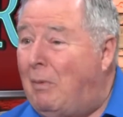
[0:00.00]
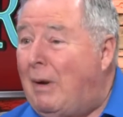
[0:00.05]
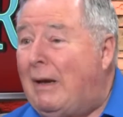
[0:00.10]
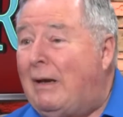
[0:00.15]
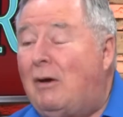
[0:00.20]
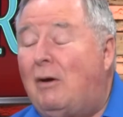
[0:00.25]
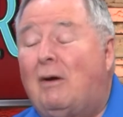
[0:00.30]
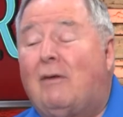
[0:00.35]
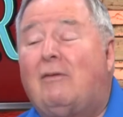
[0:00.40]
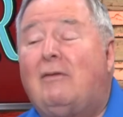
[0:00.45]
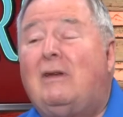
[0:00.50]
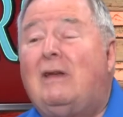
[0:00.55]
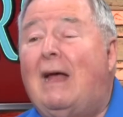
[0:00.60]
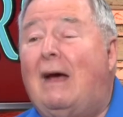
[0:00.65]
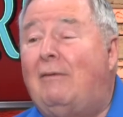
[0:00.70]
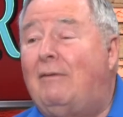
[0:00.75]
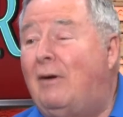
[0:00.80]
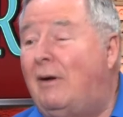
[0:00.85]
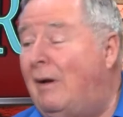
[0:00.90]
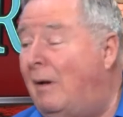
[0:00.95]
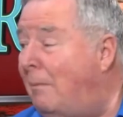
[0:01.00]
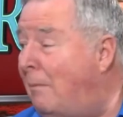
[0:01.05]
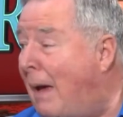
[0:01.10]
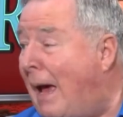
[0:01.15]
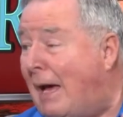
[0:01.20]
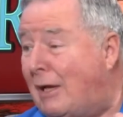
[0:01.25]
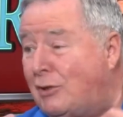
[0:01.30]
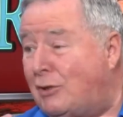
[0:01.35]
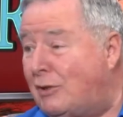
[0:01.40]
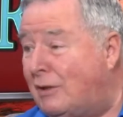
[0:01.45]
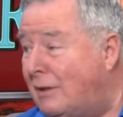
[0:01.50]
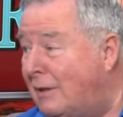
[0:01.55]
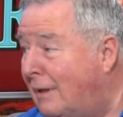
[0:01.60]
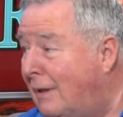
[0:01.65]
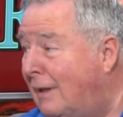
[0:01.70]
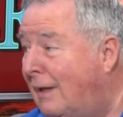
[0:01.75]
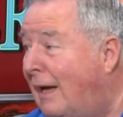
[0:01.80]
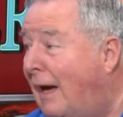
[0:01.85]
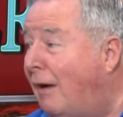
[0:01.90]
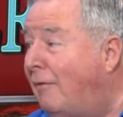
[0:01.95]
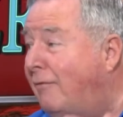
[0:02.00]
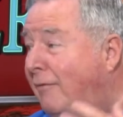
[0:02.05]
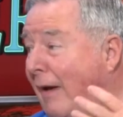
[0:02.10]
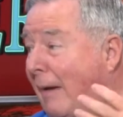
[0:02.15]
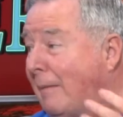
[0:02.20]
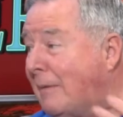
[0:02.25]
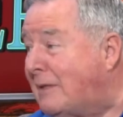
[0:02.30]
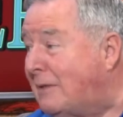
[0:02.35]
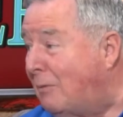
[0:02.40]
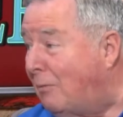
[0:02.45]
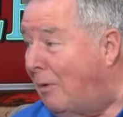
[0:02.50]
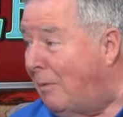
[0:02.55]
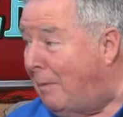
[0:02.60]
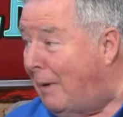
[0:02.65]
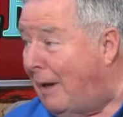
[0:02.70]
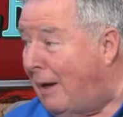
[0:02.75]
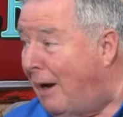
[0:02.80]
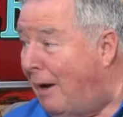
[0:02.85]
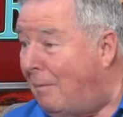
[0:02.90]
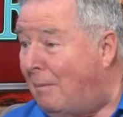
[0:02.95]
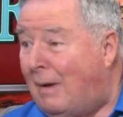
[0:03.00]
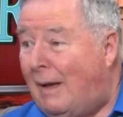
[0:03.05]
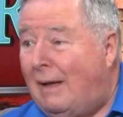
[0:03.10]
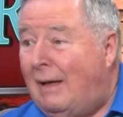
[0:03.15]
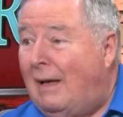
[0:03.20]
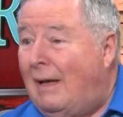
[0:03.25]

we could have never imagined how famous it would become.